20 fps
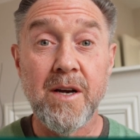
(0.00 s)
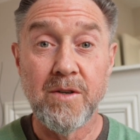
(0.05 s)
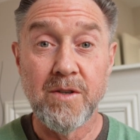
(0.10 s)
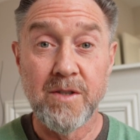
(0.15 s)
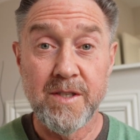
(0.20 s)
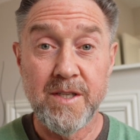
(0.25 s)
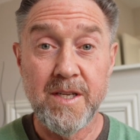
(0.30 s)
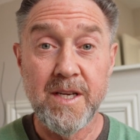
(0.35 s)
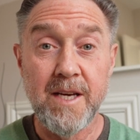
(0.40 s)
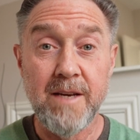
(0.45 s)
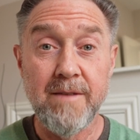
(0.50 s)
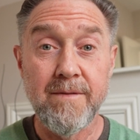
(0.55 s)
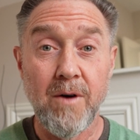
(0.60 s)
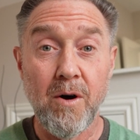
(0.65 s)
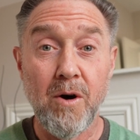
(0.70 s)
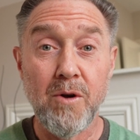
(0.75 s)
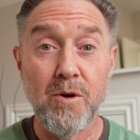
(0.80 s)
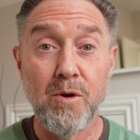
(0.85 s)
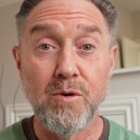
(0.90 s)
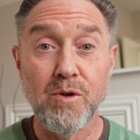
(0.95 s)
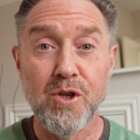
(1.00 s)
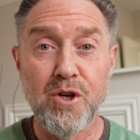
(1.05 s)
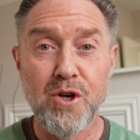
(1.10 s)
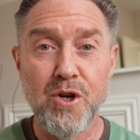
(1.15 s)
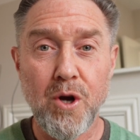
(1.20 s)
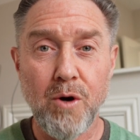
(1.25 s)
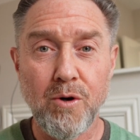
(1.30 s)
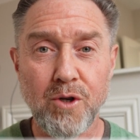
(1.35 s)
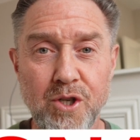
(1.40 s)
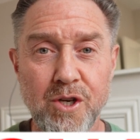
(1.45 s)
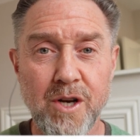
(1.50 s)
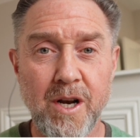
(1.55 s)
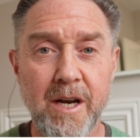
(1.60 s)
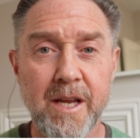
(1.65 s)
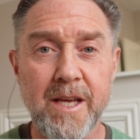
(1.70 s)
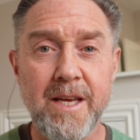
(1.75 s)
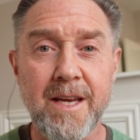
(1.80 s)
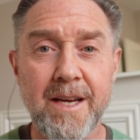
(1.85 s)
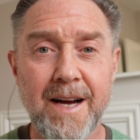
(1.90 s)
receive on those notionally